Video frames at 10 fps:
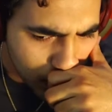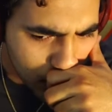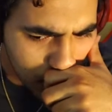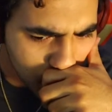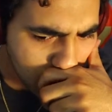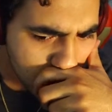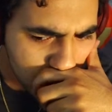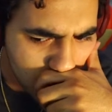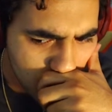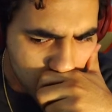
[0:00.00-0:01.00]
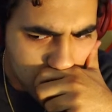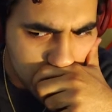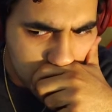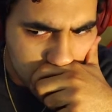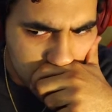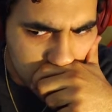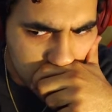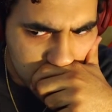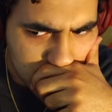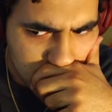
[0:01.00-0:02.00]

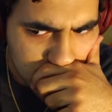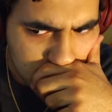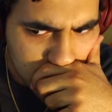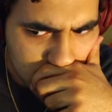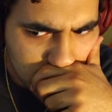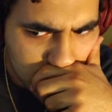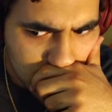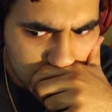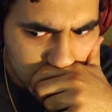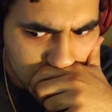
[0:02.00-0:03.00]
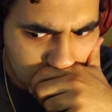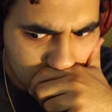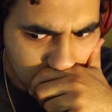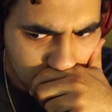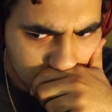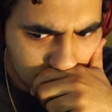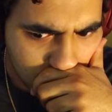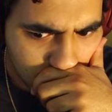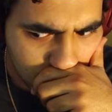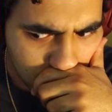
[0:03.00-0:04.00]

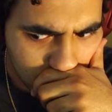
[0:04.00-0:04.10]
No one is speaking in this clip.